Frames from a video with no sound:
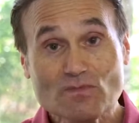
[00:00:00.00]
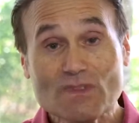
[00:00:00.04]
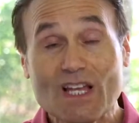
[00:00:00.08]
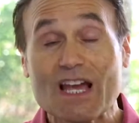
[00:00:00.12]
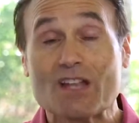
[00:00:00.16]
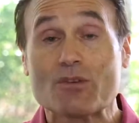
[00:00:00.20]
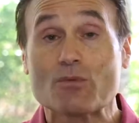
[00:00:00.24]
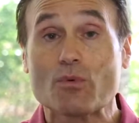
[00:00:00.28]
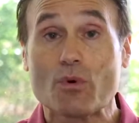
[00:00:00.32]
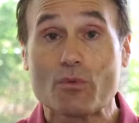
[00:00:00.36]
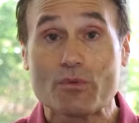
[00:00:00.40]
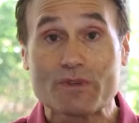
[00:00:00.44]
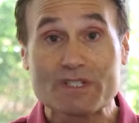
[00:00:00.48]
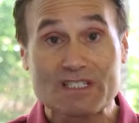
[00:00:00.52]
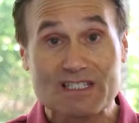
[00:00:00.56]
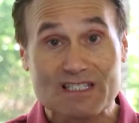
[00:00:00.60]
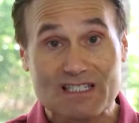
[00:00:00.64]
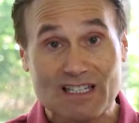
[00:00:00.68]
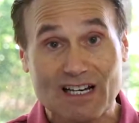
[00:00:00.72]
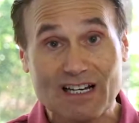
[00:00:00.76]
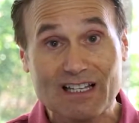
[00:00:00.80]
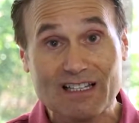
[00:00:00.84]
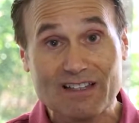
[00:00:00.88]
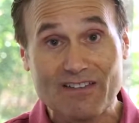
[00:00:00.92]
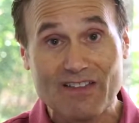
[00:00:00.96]
And what was
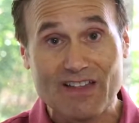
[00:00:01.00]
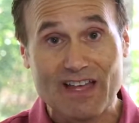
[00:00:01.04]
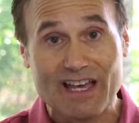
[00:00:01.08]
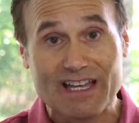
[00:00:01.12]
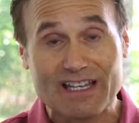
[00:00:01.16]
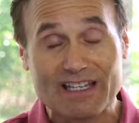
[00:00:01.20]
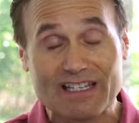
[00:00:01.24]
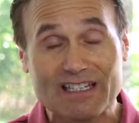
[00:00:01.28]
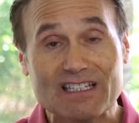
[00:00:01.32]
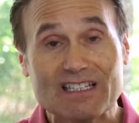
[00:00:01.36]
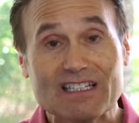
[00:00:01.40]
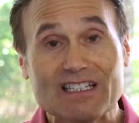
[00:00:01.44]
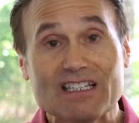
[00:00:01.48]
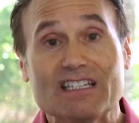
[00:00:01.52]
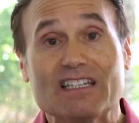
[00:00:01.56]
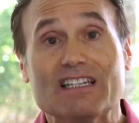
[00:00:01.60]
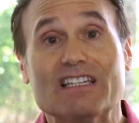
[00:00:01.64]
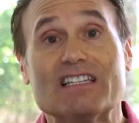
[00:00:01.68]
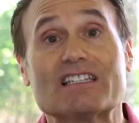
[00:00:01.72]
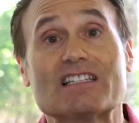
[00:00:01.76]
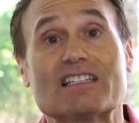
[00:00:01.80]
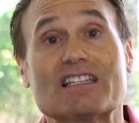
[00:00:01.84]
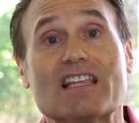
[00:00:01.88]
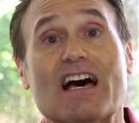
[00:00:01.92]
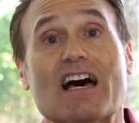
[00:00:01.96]
done then
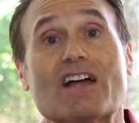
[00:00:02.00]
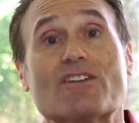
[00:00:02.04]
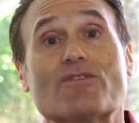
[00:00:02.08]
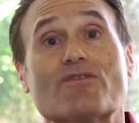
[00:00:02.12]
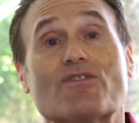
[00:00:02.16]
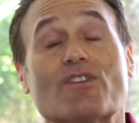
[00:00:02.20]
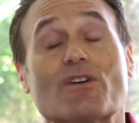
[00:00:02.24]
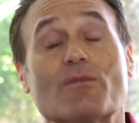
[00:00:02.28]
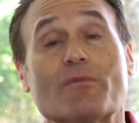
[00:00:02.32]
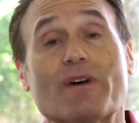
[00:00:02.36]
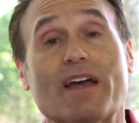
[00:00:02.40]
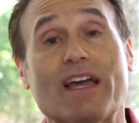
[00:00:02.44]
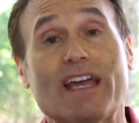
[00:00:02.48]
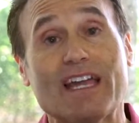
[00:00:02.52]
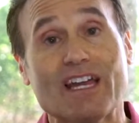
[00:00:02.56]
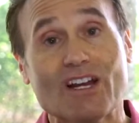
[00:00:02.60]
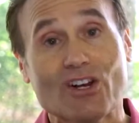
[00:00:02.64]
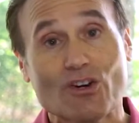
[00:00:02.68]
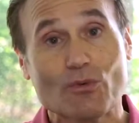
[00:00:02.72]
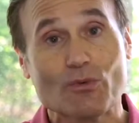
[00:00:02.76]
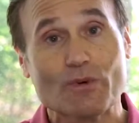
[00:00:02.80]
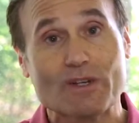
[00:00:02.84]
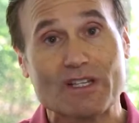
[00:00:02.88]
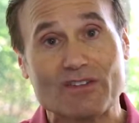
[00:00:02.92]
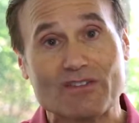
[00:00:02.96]
is that from
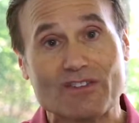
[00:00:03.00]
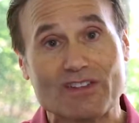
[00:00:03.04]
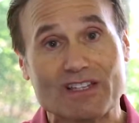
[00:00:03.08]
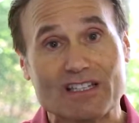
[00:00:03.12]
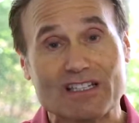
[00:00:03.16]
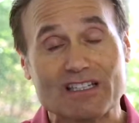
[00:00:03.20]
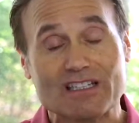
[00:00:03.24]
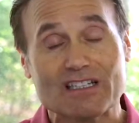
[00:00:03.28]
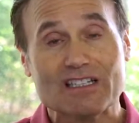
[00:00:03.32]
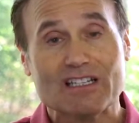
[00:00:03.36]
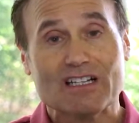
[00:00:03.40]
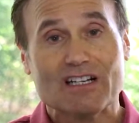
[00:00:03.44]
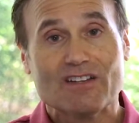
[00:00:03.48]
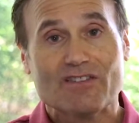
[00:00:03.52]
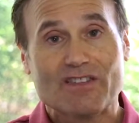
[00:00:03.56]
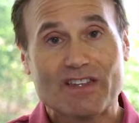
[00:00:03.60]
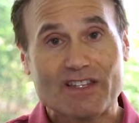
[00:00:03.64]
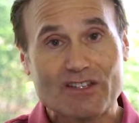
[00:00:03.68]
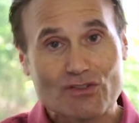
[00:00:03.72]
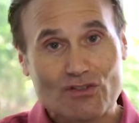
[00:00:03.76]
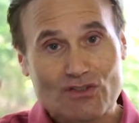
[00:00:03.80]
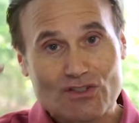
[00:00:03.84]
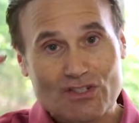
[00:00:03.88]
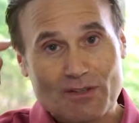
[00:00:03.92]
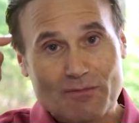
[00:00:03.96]
hair weaving, they
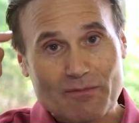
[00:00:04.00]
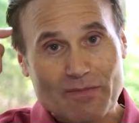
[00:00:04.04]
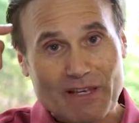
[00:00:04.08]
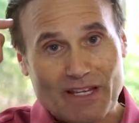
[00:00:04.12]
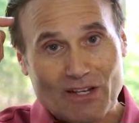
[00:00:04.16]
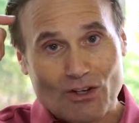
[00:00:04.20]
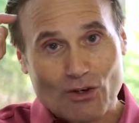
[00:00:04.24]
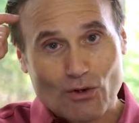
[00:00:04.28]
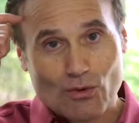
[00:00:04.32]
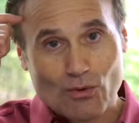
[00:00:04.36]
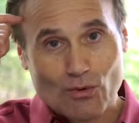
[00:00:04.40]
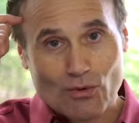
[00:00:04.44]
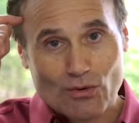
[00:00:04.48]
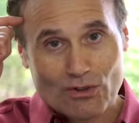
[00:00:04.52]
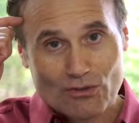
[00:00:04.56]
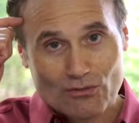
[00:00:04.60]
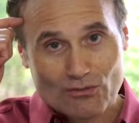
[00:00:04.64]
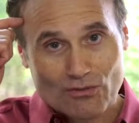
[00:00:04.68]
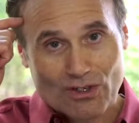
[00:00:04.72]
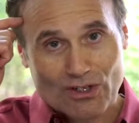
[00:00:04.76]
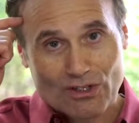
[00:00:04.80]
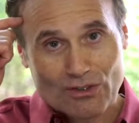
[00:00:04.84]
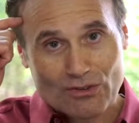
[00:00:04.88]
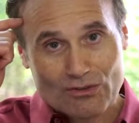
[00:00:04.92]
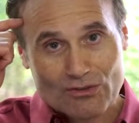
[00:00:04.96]
used to make
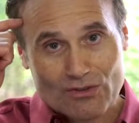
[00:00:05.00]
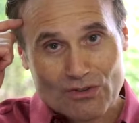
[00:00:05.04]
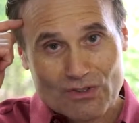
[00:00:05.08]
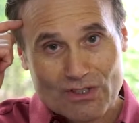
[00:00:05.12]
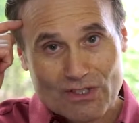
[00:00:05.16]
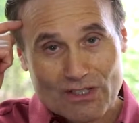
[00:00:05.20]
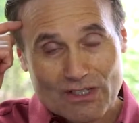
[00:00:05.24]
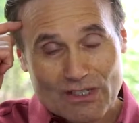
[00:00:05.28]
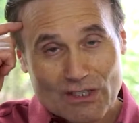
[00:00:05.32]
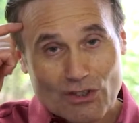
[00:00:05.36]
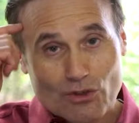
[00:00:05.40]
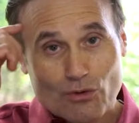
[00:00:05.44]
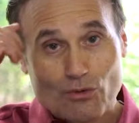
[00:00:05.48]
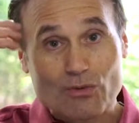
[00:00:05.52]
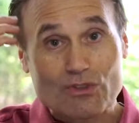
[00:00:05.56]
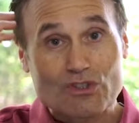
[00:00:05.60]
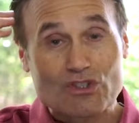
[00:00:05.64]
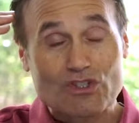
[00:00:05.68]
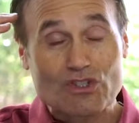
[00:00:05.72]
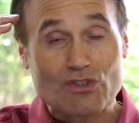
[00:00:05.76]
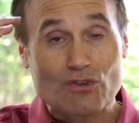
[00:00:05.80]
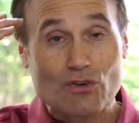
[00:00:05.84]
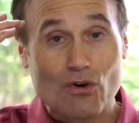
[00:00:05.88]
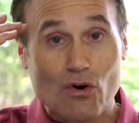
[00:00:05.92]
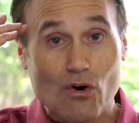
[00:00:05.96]
cornrows, which
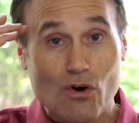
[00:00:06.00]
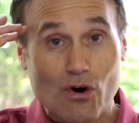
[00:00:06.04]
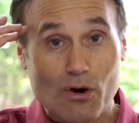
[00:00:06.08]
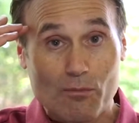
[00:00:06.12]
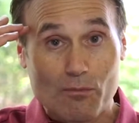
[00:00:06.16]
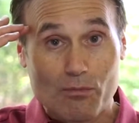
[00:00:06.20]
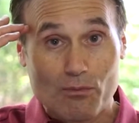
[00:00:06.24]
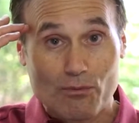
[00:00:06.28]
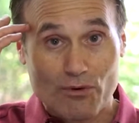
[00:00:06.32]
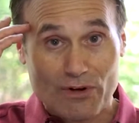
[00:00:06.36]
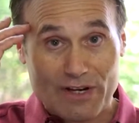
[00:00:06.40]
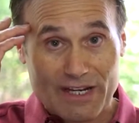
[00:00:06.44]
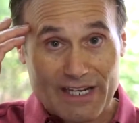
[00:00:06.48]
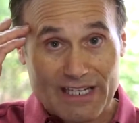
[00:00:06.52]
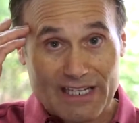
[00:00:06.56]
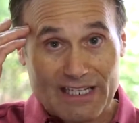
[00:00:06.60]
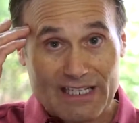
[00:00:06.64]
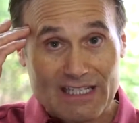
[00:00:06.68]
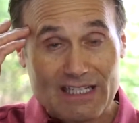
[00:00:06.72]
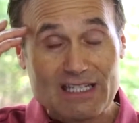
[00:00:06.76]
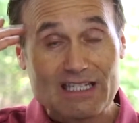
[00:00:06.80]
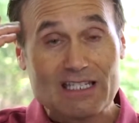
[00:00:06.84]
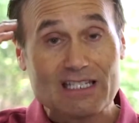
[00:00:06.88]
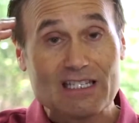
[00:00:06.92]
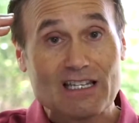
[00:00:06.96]
is our
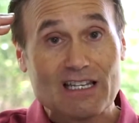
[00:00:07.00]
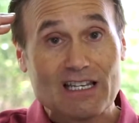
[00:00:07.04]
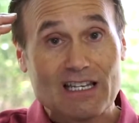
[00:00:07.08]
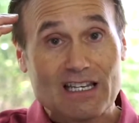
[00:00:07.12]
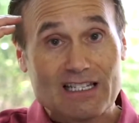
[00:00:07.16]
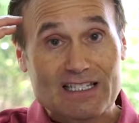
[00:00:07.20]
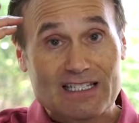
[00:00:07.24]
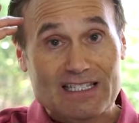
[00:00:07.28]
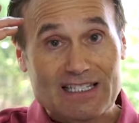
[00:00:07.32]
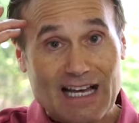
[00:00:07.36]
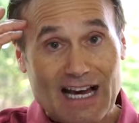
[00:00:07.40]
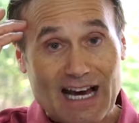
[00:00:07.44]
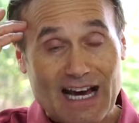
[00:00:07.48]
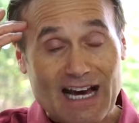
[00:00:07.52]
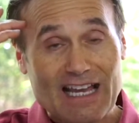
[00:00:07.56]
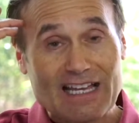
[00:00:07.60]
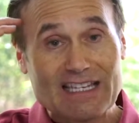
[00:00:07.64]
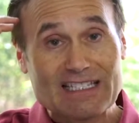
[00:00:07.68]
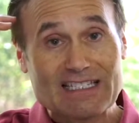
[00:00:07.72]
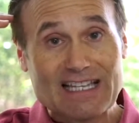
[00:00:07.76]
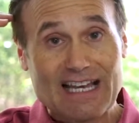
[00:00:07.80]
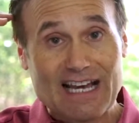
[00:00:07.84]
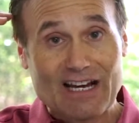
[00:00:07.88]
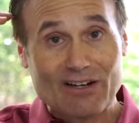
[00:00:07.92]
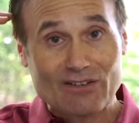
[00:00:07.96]
braids tied
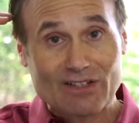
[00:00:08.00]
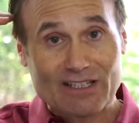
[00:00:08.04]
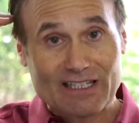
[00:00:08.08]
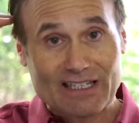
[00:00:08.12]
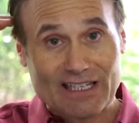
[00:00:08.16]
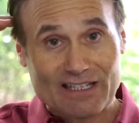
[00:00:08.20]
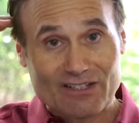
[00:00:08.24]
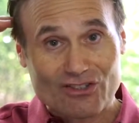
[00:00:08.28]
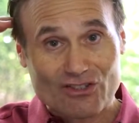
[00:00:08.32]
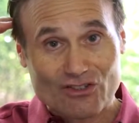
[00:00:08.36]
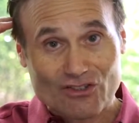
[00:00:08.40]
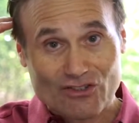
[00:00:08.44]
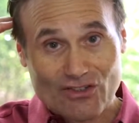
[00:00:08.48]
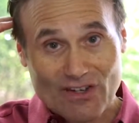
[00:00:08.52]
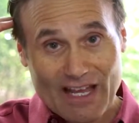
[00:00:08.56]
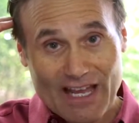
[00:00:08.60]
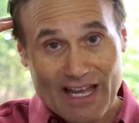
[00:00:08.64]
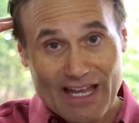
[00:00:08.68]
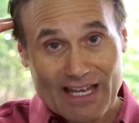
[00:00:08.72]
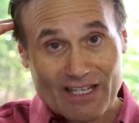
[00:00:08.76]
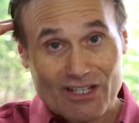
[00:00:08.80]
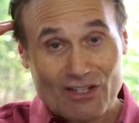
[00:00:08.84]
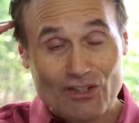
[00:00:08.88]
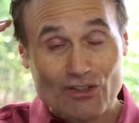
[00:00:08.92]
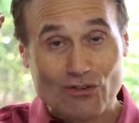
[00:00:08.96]
down against your
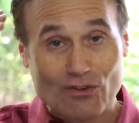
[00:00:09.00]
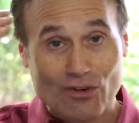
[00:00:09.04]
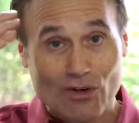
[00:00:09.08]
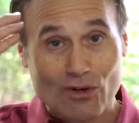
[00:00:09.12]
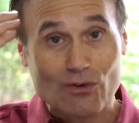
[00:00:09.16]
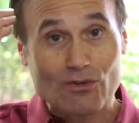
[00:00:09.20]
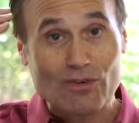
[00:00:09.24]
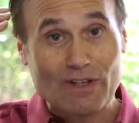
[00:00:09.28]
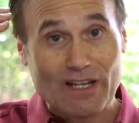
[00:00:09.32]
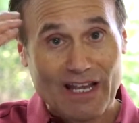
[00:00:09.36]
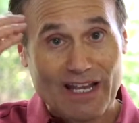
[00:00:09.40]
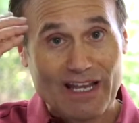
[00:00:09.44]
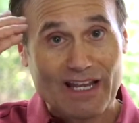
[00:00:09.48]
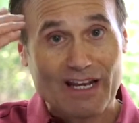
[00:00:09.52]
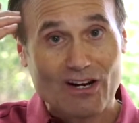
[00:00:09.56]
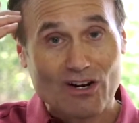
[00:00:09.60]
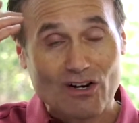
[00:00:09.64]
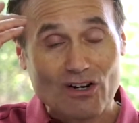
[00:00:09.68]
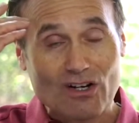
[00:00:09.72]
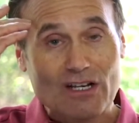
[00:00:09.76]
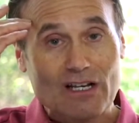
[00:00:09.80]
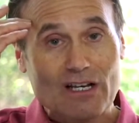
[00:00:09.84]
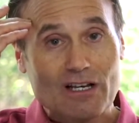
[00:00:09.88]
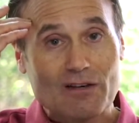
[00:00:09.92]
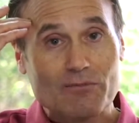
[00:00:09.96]
head, your own hair,
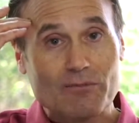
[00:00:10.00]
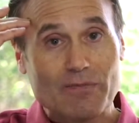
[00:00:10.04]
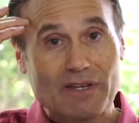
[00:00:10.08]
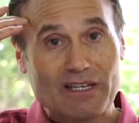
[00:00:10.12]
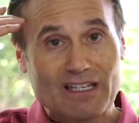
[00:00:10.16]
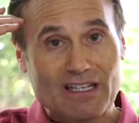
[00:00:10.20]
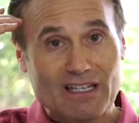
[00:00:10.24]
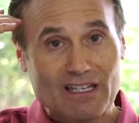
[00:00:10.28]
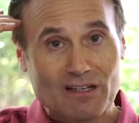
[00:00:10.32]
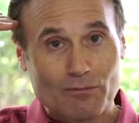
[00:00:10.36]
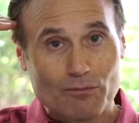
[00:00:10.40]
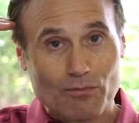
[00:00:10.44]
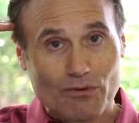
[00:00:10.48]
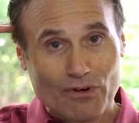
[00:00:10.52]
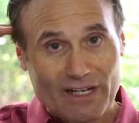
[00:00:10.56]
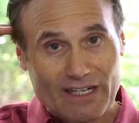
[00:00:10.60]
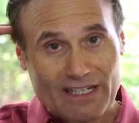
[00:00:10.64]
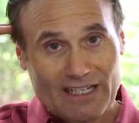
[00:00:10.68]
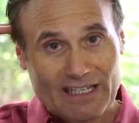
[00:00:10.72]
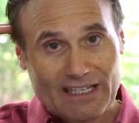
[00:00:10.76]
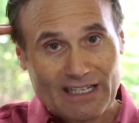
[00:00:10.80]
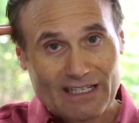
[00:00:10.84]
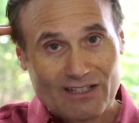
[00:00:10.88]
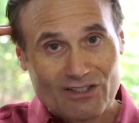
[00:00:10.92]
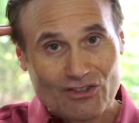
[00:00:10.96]
making a braid
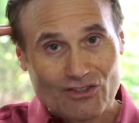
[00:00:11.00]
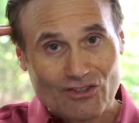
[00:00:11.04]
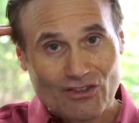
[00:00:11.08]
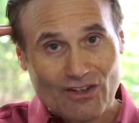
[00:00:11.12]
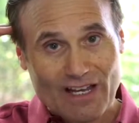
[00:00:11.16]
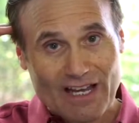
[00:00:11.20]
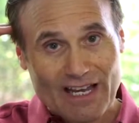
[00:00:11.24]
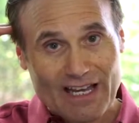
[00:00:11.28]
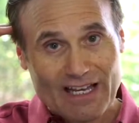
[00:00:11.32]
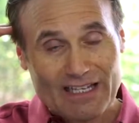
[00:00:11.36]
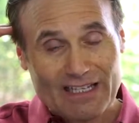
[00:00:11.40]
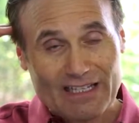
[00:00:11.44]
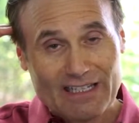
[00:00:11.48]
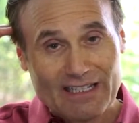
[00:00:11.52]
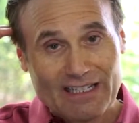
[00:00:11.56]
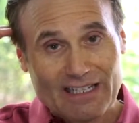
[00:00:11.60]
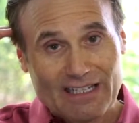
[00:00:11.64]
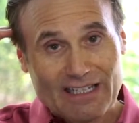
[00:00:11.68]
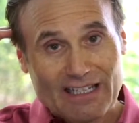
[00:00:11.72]
against your head.